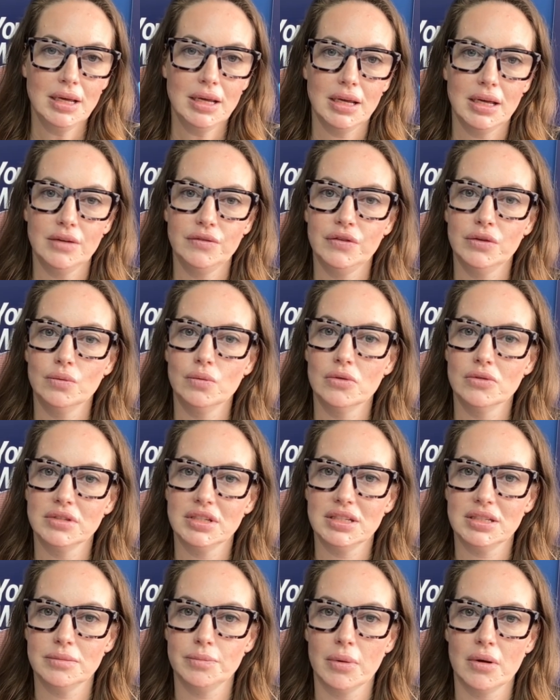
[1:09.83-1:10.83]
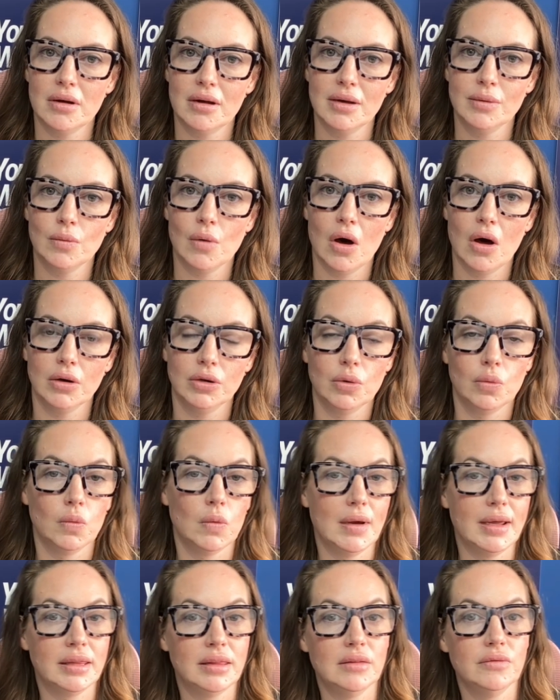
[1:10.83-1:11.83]
If you wanted to buy one
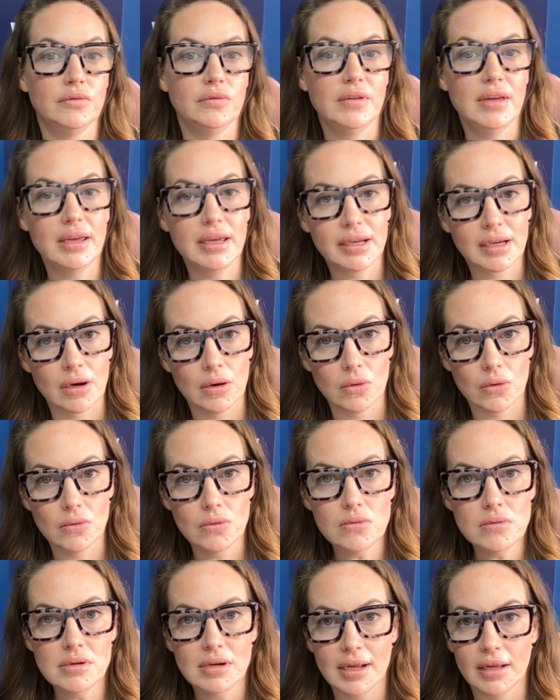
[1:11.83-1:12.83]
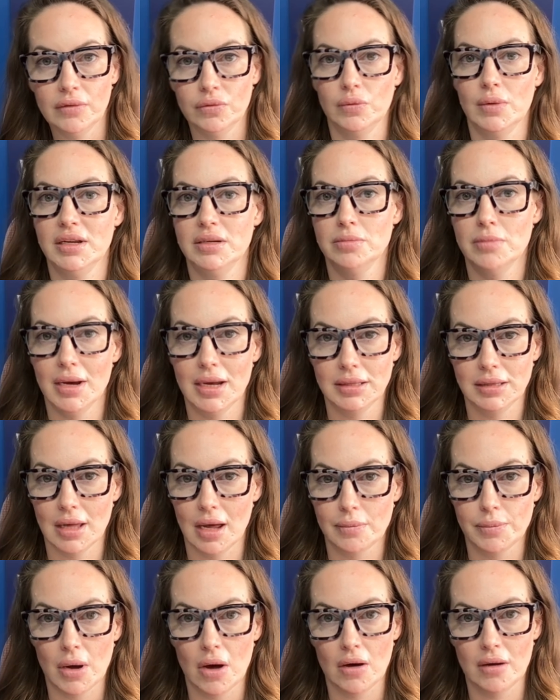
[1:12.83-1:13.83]
with a vehicle, if we'd made
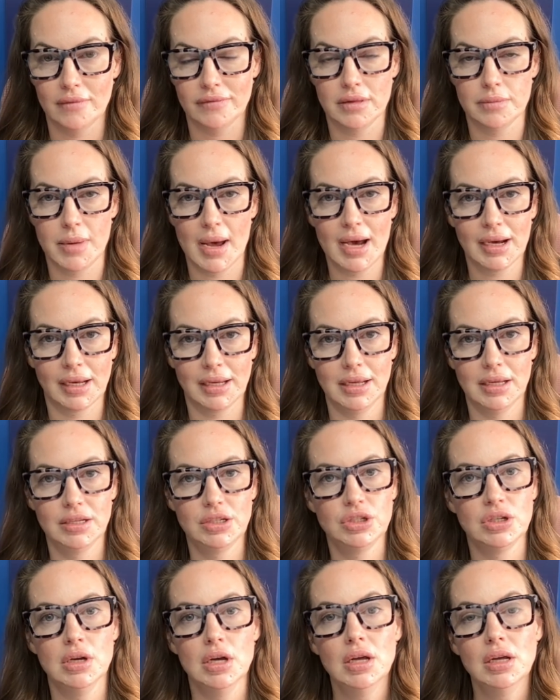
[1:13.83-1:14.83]
that part of the package,